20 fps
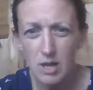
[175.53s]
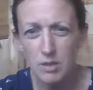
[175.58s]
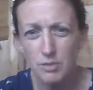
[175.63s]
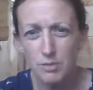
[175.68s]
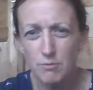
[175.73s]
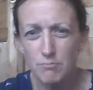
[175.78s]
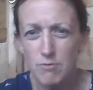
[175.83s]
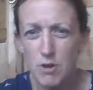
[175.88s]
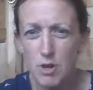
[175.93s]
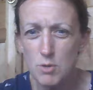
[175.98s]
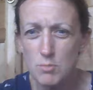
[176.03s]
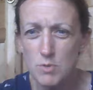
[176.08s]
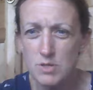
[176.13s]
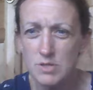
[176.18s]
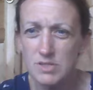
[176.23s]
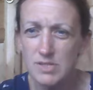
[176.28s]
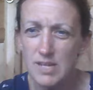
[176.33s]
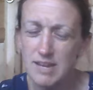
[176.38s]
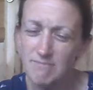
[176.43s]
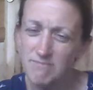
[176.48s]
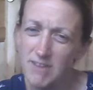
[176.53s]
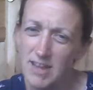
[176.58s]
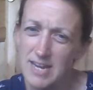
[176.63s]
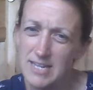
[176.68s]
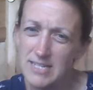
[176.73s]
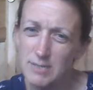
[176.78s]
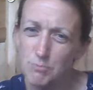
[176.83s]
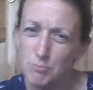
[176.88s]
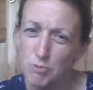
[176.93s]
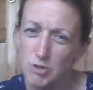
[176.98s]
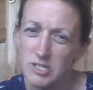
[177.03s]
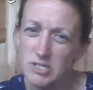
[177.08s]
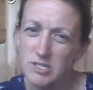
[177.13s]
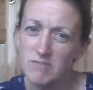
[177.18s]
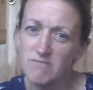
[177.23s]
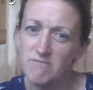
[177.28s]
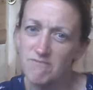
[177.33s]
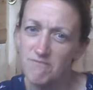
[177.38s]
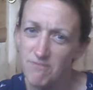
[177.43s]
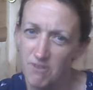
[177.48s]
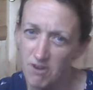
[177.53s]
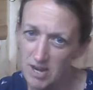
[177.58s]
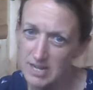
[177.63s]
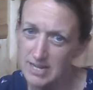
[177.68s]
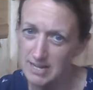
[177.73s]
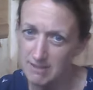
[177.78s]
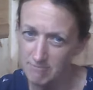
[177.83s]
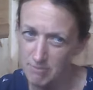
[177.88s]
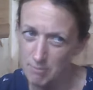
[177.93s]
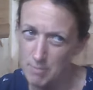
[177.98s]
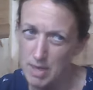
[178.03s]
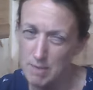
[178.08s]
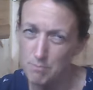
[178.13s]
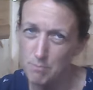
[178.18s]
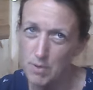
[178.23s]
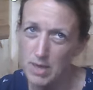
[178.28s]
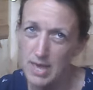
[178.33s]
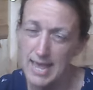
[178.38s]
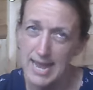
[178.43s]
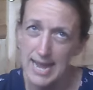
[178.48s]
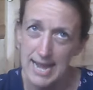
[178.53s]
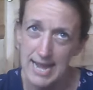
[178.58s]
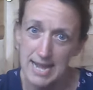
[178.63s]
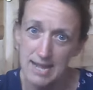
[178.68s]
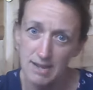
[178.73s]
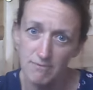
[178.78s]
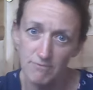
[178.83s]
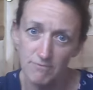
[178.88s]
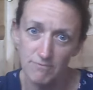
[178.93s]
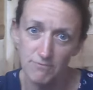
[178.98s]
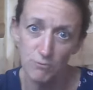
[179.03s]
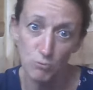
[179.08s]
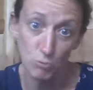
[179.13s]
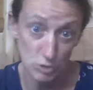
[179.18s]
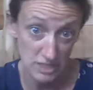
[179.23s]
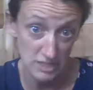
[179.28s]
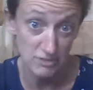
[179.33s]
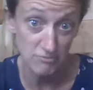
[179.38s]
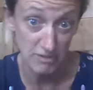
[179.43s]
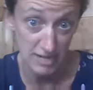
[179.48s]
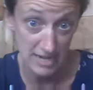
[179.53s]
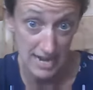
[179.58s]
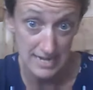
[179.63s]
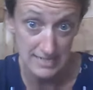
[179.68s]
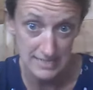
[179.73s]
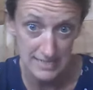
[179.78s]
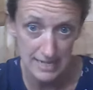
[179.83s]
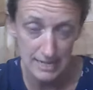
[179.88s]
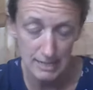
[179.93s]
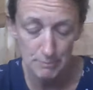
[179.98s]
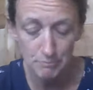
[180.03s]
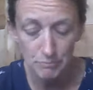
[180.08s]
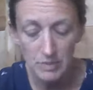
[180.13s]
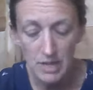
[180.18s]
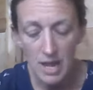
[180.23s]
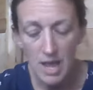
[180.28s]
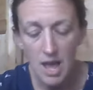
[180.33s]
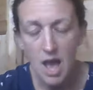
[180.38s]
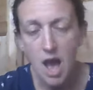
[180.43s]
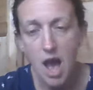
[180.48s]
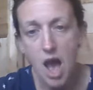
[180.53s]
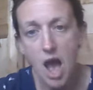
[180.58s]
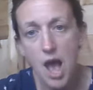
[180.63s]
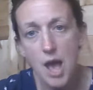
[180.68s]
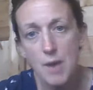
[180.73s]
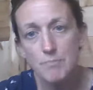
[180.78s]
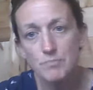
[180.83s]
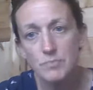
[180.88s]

the Romans invaded Britain finally, remember, in 43 AD.